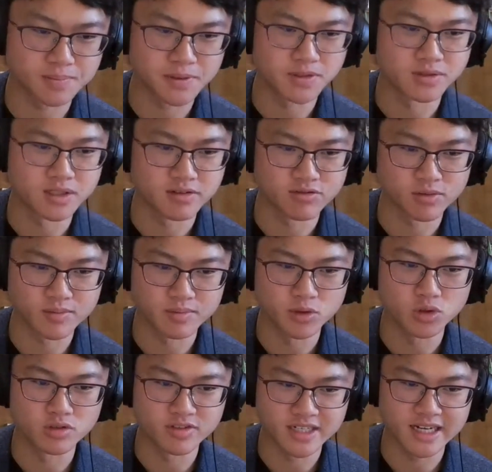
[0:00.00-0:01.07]
purely from the
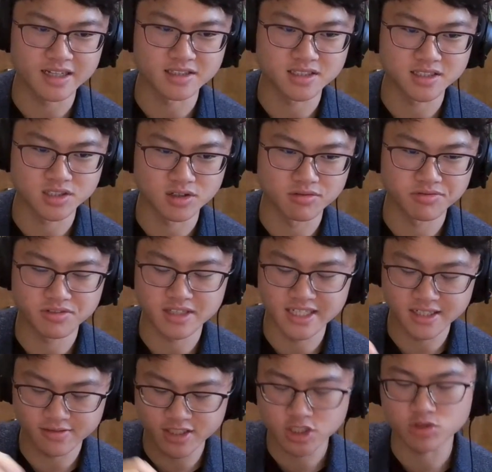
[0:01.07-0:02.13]
mode of analysis of the
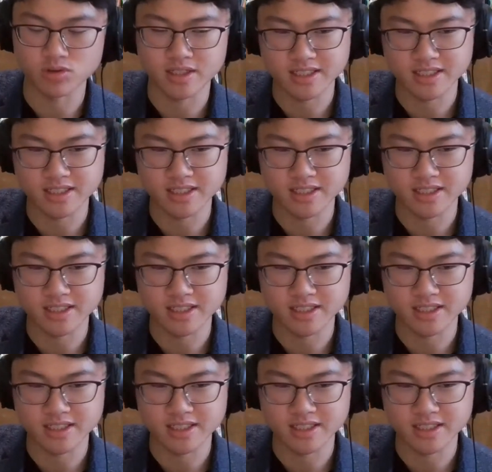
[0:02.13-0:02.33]
individual,